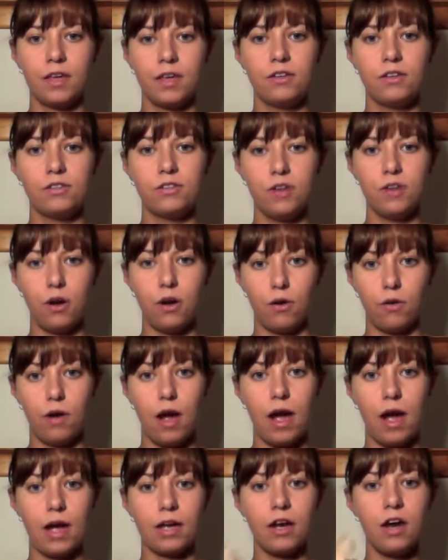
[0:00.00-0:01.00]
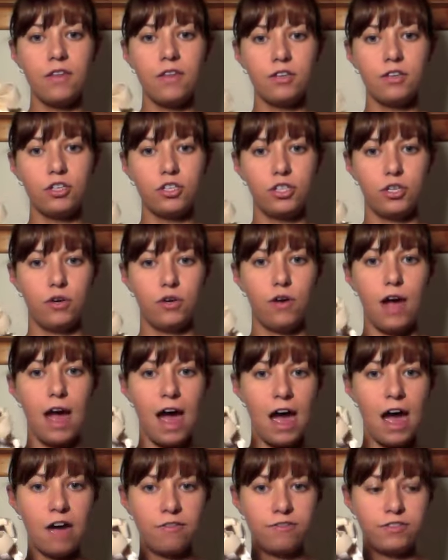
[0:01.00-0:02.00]
So I got this shoe
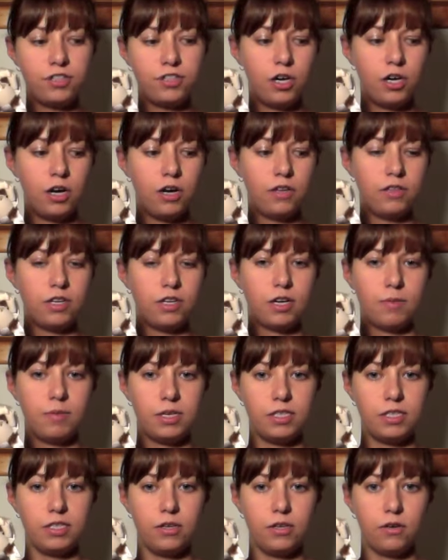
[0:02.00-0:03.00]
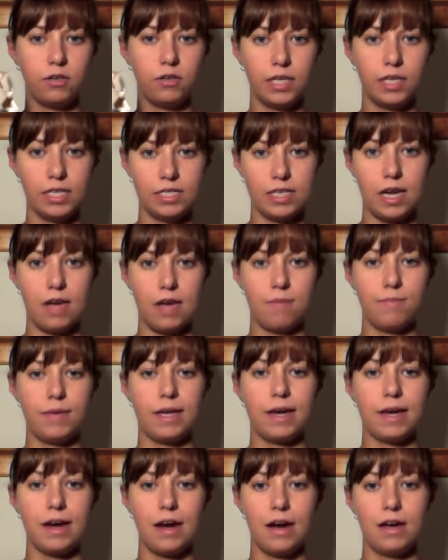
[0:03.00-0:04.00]
after the Capezio Glisse
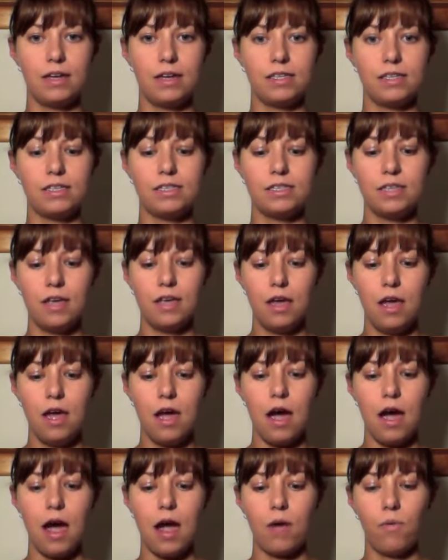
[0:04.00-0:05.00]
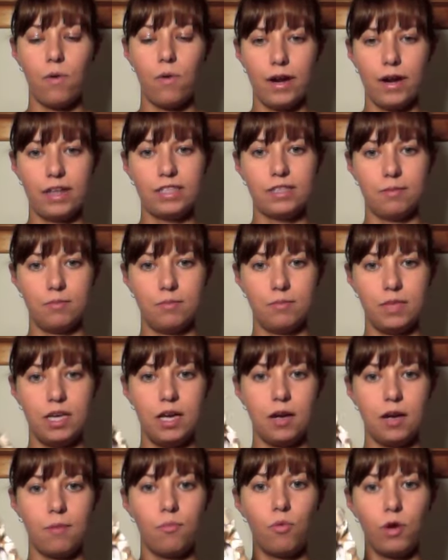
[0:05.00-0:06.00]
because I wanted
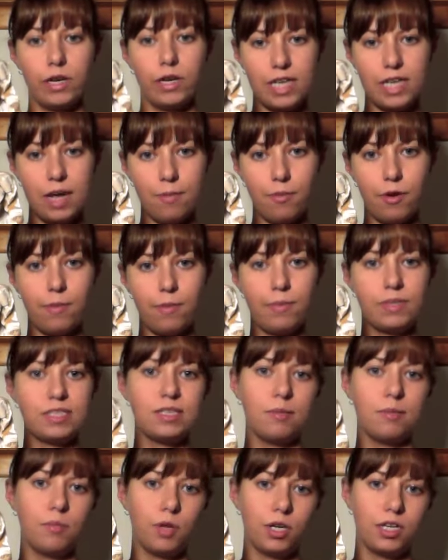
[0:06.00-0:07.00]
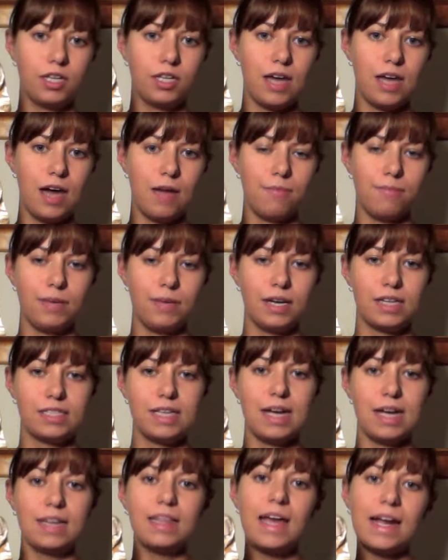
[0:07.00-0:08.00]
something more tapered but similar to that because
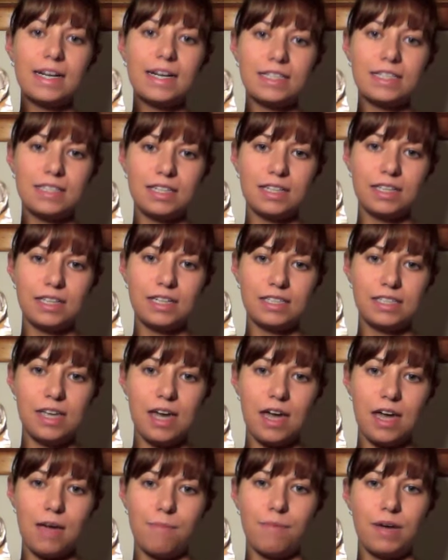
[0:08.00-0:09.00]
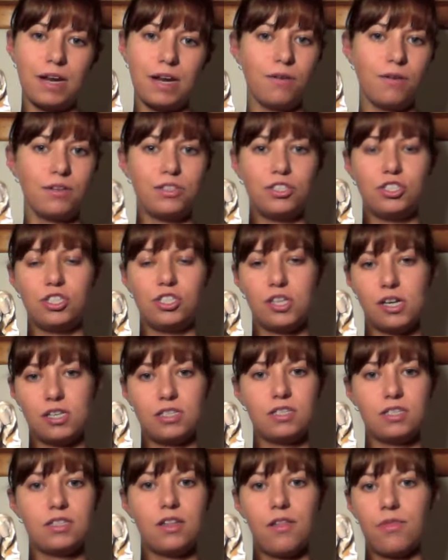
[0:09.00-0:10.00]
I liked the Glisse, but it was
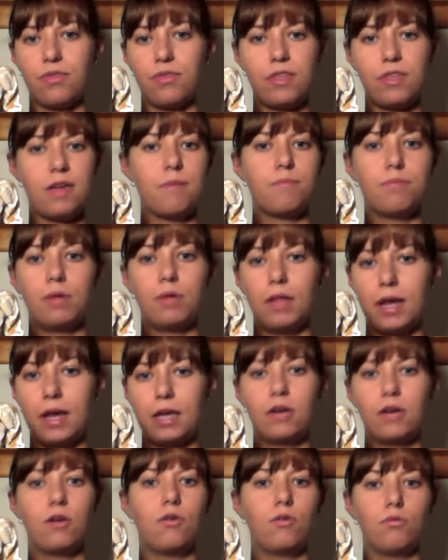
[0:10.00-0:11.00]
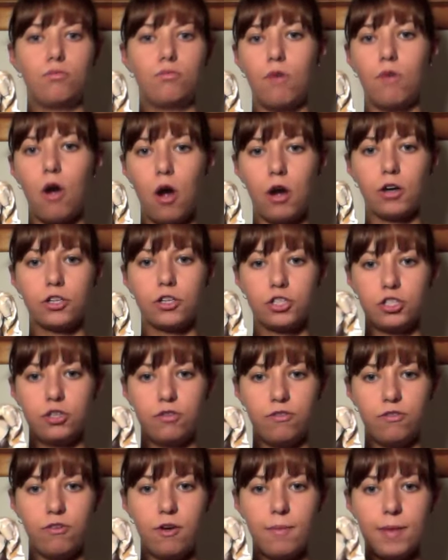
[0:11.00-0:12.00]
just the plain old wrong
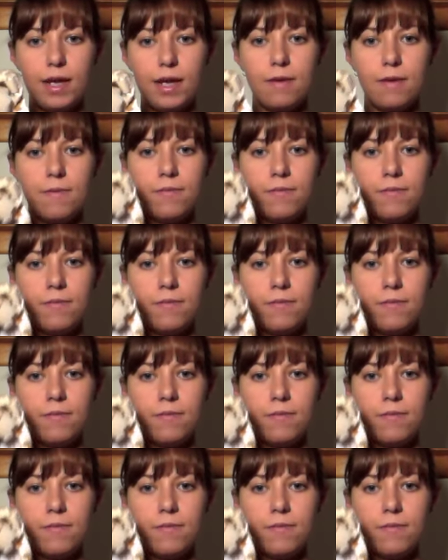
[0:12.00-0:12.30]
shoe for me.